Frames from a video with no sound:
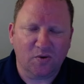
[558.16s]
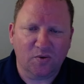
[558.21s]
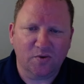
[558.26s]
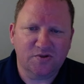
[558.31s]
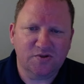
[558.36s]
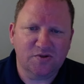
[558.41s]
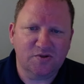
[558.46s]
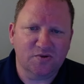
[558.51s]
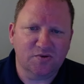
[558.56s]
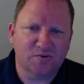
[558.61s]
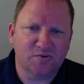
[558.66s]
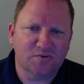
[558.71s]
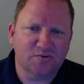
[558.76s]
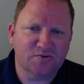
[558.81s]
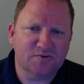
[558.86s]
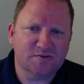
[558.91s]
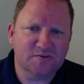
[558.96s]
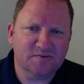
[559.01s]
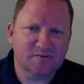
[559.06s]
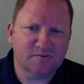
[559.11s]
going to
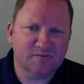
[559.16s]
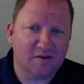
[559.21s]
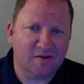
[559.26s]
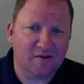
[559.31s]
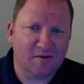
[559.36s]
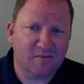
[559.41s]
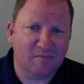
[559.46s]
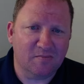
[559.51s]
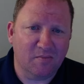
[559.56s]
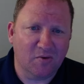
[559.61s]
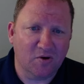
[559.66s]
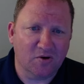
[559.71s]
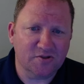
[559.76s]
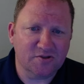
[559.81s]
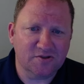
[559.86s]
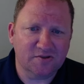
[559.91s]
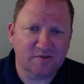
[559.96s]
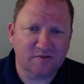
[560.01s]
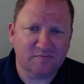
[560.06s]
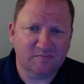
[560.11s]
use the
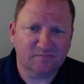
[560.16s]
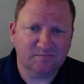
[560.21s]
margin